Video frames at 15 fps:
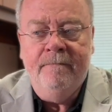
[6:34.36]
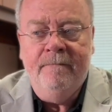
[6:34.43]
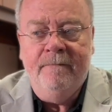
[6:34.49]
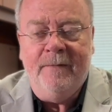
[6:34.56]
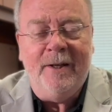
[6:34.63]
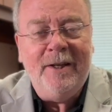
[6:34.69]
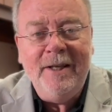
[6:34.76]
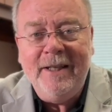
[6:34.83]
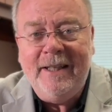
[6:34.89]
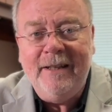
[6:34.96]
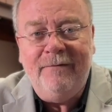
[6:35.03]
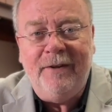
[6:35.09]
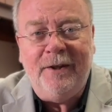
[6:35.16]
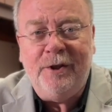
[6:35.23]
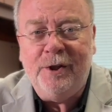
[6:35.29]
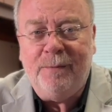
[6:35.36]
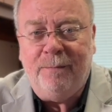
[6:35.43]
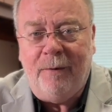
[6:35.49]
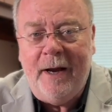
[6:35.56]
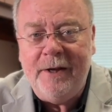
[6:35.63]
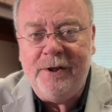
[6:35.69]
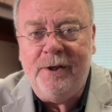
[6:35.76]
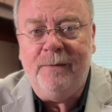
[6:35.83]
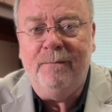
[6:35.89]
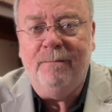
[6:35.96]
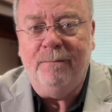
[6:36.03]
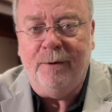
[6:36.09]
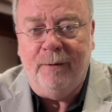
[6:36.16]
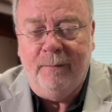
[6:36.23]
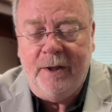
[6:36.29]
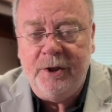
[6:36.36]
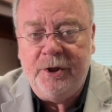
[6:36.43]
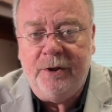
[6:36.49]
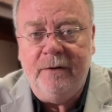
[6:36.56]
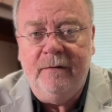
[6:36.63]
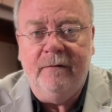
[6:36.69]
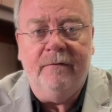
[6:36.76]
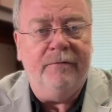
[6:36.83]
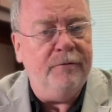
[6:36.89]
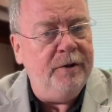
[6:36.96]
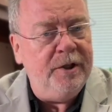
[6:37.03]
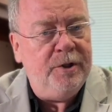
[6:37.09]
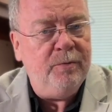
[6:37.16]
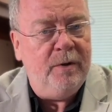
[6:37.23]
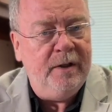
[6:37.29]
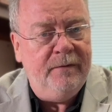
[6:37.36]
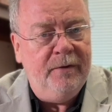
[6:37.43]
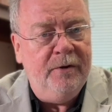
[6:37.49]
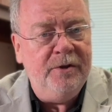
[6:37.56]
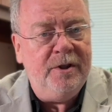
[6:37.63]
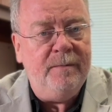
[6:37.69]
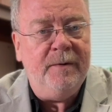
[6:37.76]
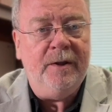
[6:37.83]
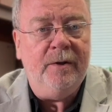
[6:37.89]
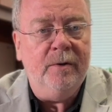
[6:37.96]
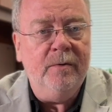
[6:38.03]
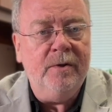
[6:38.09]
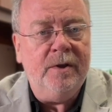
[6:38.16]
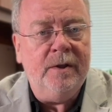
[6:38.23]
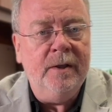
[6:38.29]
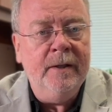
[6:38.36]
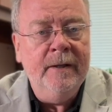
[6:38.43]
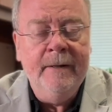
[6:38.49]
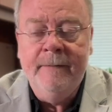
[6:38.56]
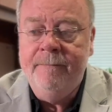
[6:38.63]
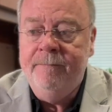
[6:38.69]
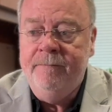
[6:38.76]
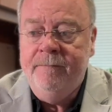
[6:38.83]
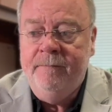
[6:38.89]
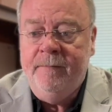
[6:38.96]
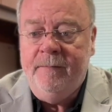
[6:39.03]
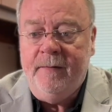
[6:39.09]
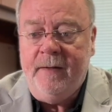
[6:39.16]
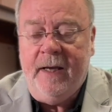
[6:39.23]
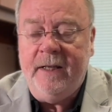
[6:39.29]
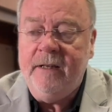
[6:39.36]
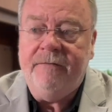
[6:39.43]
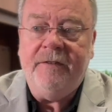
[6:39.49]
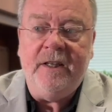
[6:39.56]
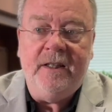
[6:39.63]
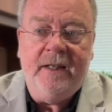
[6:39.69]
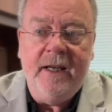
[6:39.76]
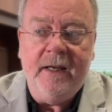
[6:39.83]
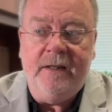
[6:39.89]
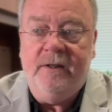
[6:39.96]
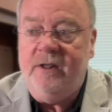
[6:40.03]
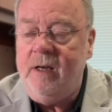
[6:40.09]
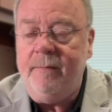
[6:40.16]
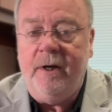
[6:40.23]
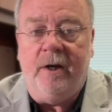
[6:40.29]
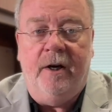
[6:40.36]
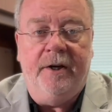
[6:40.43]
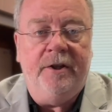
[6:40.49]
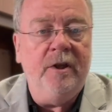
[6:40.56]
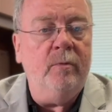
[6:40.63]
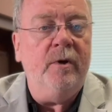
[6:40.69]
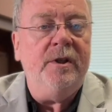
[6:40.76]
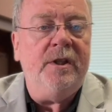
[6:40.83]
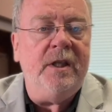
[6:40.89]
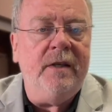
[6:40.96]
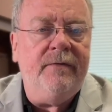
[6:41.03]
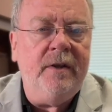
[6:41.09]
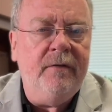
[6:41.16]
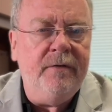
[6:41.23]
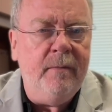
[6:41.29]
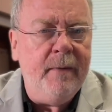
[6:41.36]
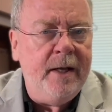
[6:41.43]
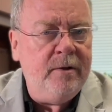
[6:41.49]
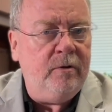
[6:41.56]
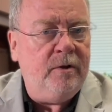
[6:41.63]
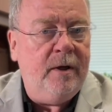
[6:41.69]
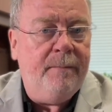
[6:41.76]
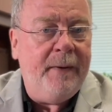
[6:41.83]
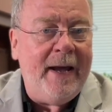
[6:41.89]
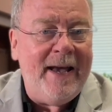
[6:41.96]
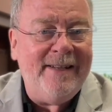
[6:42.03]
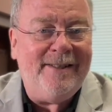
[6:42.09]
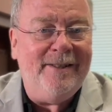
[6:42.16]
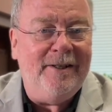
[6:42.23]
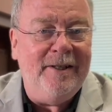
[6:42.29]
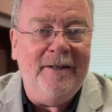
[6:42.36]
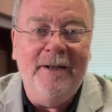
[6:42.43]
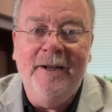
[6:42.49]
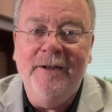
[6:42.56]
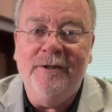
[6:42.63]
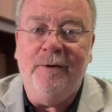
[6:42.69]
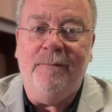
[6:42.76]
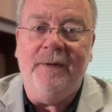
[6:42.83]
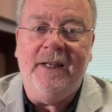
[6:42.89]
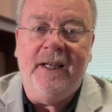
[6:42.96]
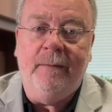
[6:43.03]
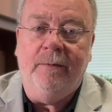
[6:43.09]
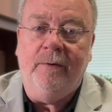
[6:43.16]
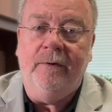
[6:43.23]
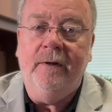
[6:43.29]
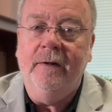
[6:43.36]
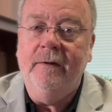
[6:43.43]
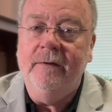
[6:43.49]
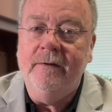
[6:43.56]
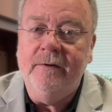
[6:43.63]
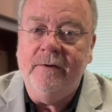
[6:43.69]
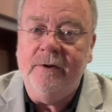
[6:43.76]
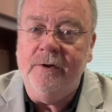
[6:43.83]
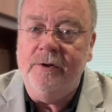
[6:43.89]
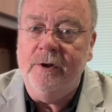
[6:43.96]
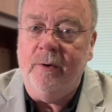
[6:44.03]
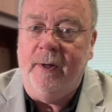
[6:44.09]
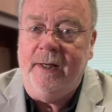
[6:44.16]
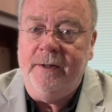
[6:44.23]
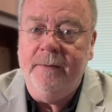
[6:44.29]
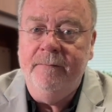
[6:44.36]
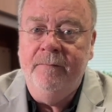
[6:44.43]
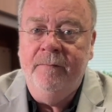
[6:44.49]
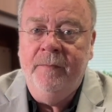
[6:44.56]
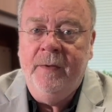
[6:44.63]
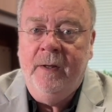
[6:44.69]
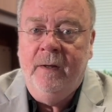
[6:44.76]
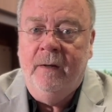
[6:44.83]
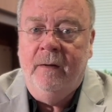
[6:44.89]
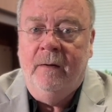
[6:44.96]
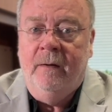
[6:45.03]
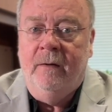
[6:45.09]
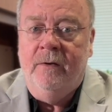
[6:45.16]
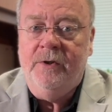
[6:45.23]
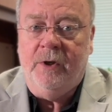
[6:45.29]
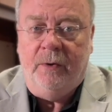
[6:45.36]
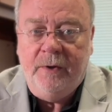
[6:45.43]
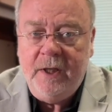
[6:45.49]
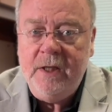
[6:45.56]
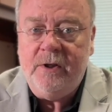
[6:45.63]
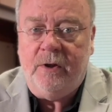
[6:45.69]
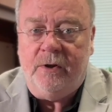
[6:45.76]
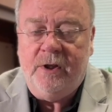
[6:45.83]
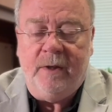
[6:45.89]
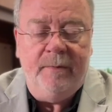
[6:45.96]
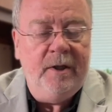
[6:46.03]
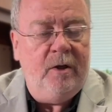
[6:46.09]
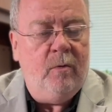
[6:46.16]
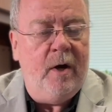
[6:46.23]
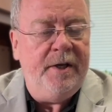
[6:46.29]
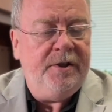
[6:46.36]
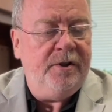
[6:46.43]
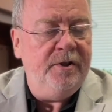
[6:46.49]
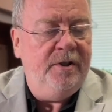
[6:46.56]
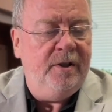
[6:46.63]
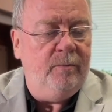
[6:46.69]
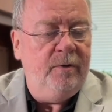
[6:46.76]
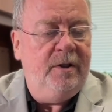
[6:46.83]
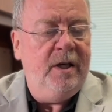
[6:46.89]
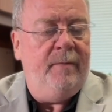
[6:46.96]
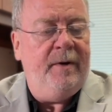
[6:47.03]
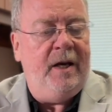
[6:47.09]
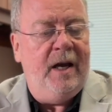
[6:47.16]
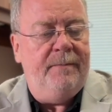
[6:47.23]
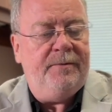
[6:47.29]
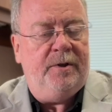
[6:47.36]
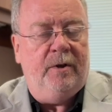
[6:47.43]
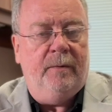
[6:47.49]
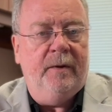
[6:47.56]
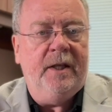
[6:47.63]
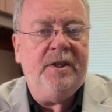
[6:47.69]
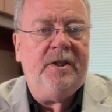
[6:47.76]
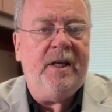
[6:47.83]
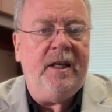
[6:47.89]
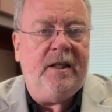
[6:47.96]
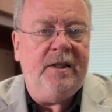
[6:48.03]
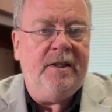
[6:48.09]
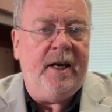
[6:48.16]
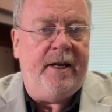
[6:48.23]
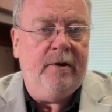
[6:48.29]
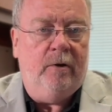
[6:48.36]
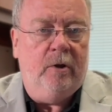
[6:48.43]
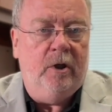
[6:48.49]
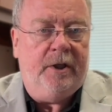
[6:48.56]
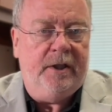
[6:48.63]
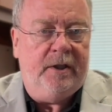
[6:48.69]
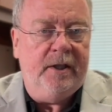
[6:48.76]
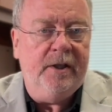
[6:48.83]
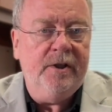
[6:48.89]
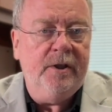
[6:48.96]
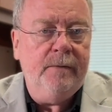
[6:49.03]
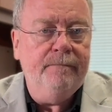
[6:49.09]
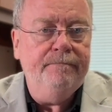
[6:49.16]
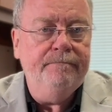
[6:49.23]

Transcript: did he give express permission for each one of those to be used? And if he did, some may argue, was he even of the mental capacity to be able to do it? So these are some of the questions that we're coming up to. Let's take a tighter look at this.